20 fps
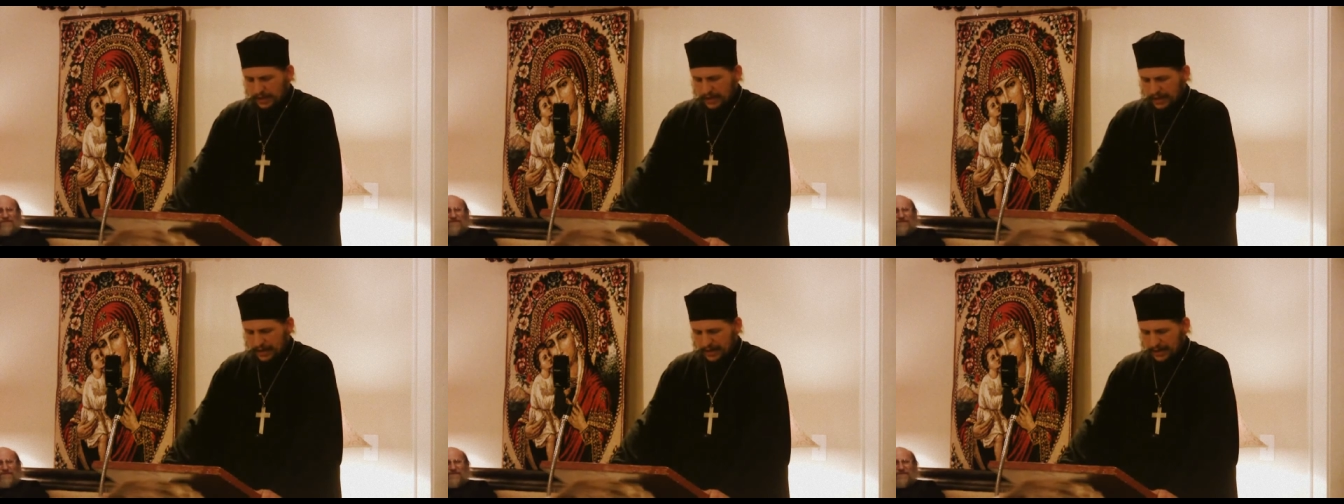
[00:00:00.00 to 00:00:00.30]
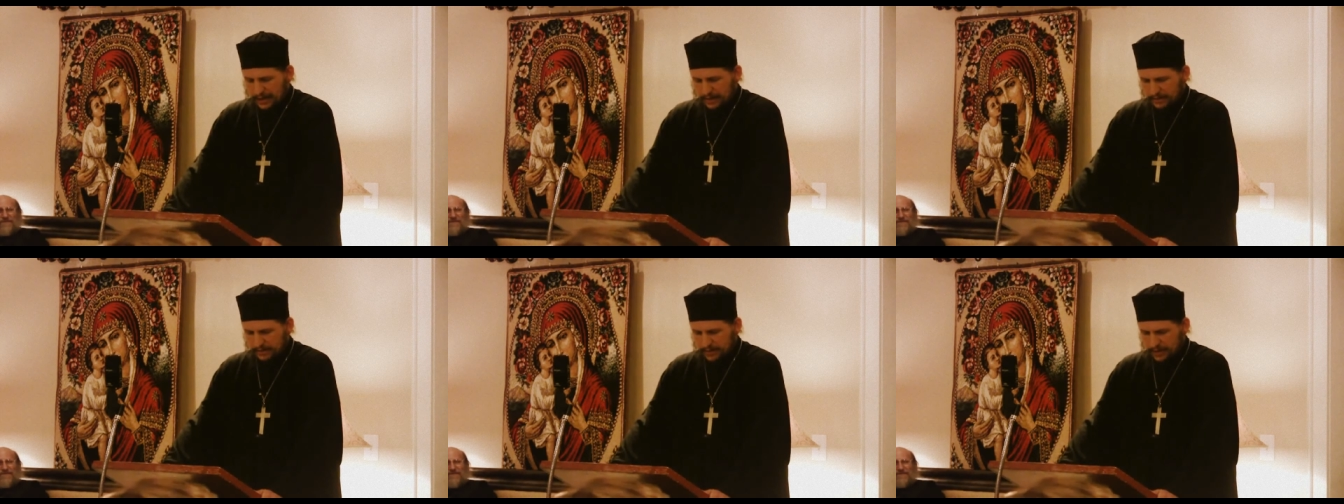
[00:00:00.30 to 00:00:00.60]

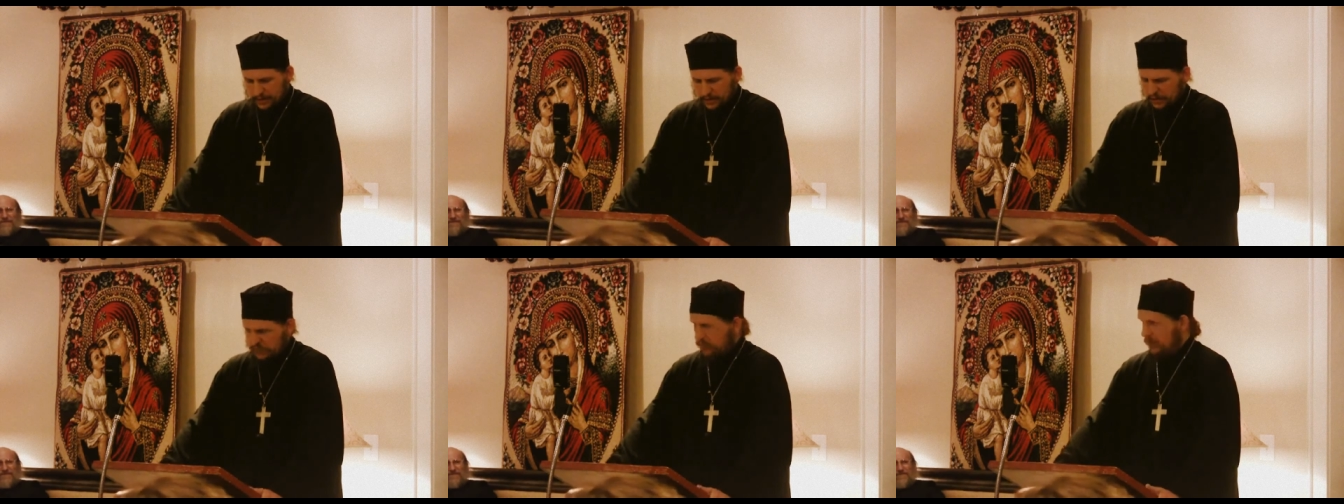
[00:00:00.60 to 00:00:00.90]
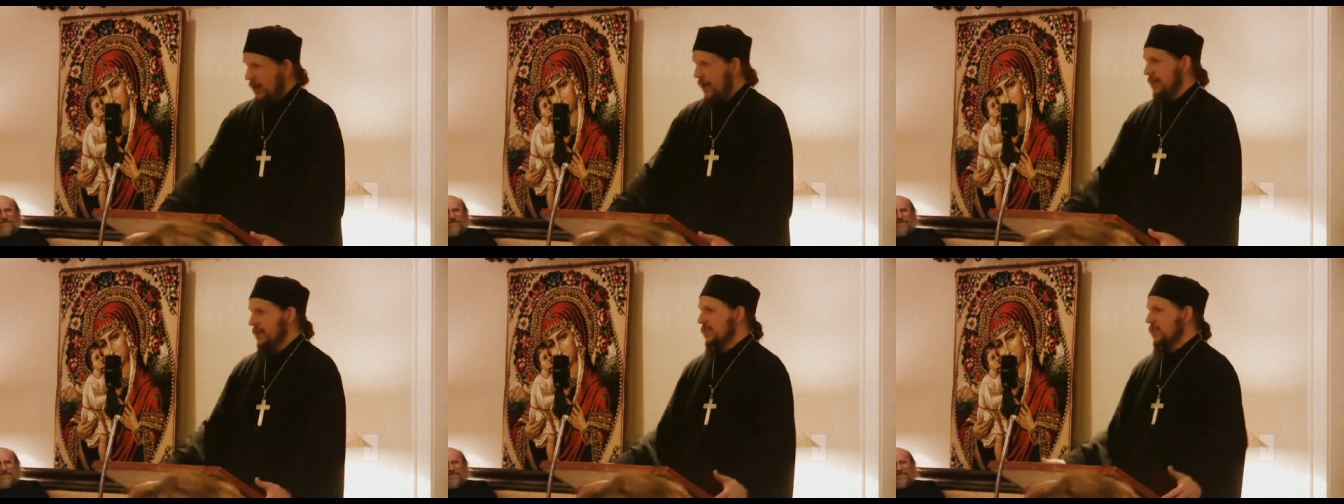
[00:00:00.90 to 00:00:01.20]
and they
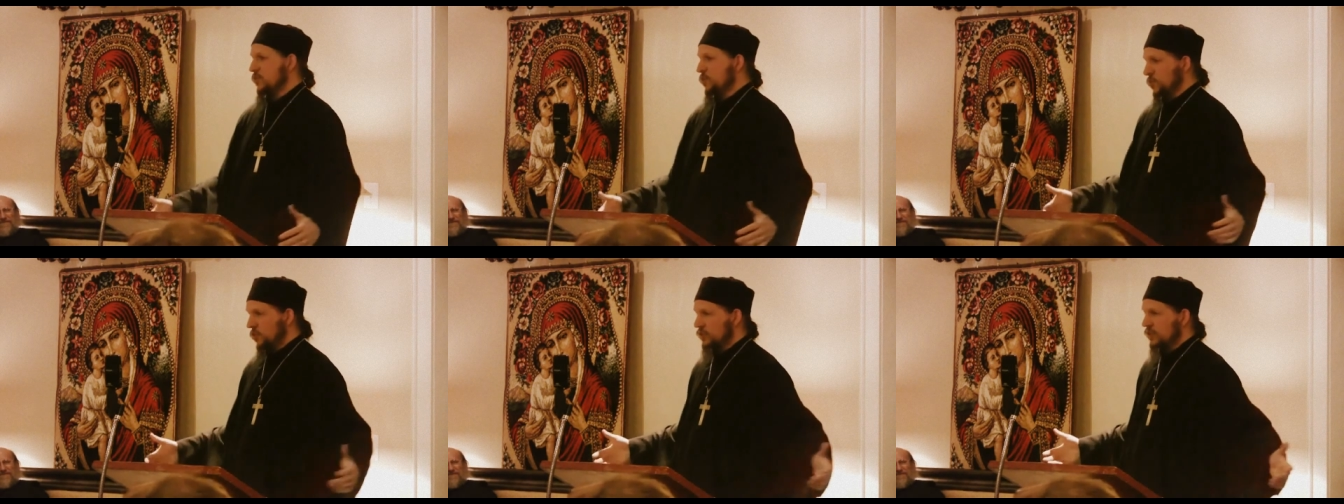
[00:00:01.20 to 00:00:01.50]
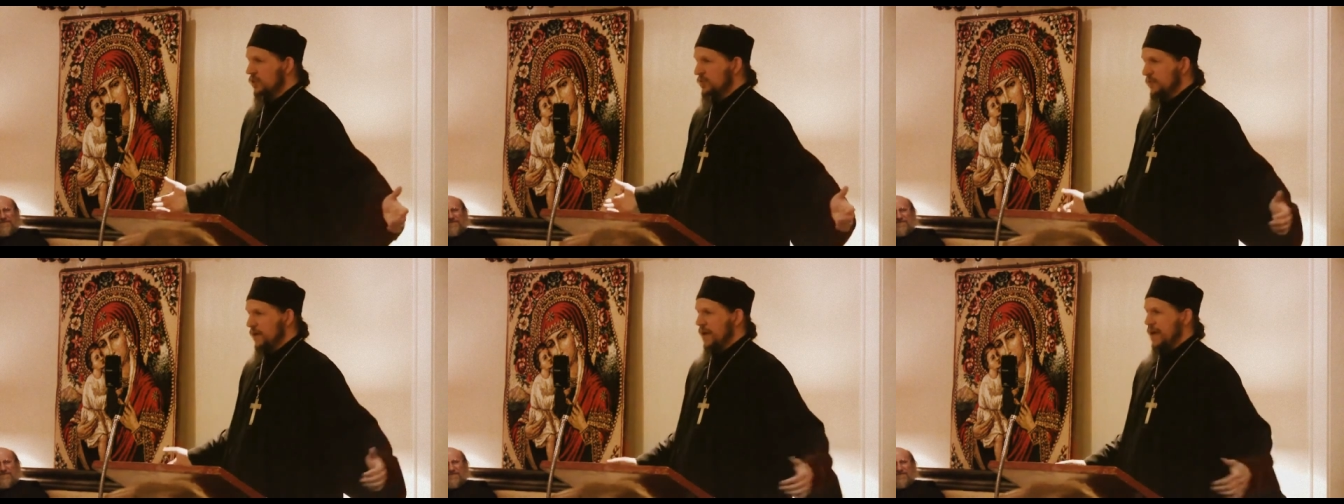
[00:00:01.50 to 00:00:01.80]
respond in a
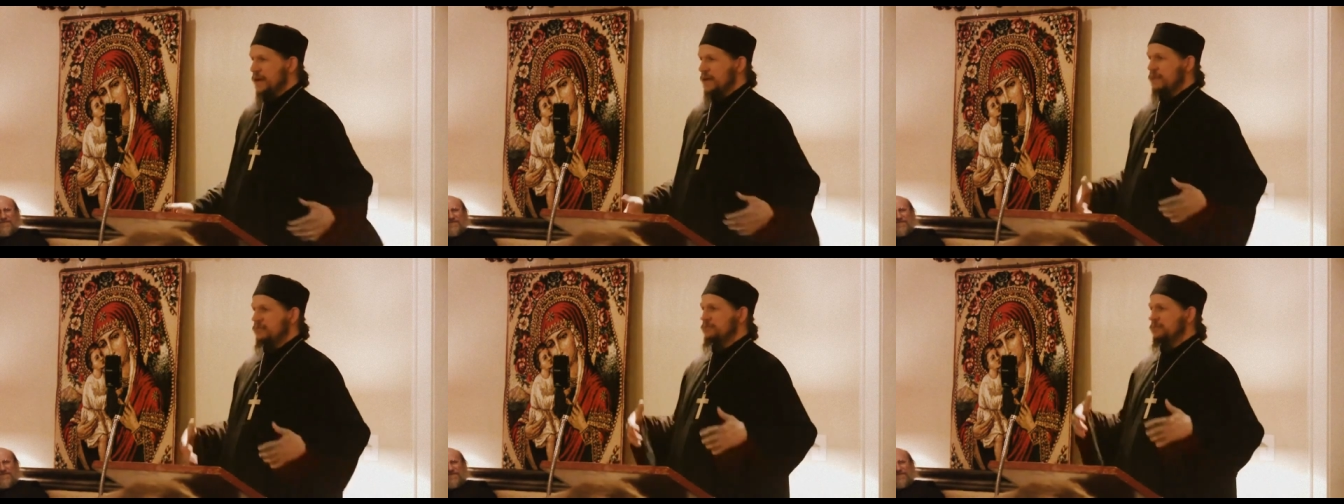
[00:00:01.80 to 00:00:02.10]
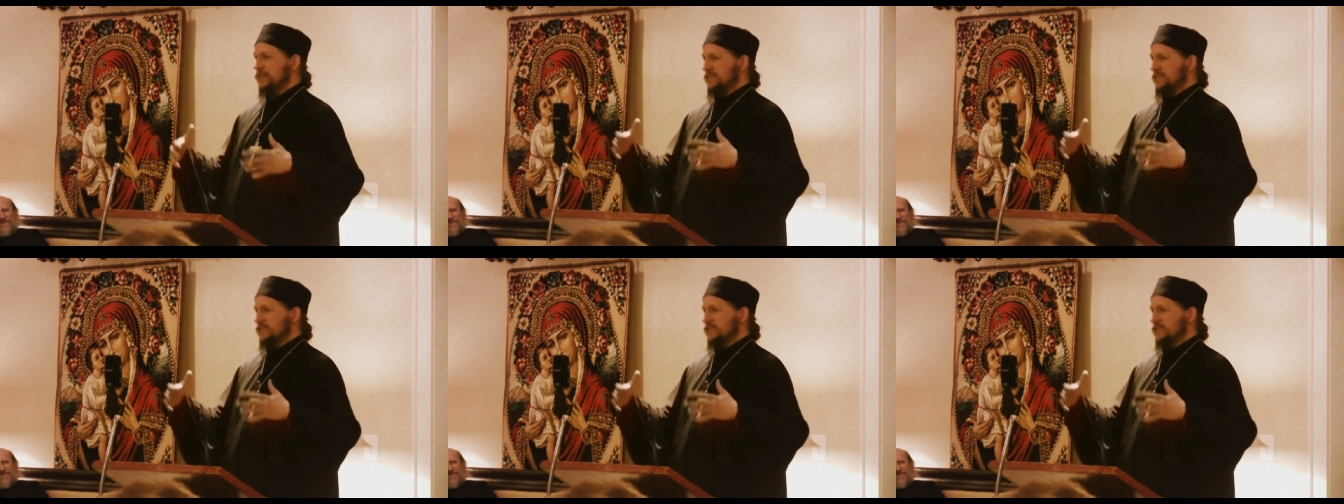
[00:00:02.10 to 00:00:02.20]
worldly manner.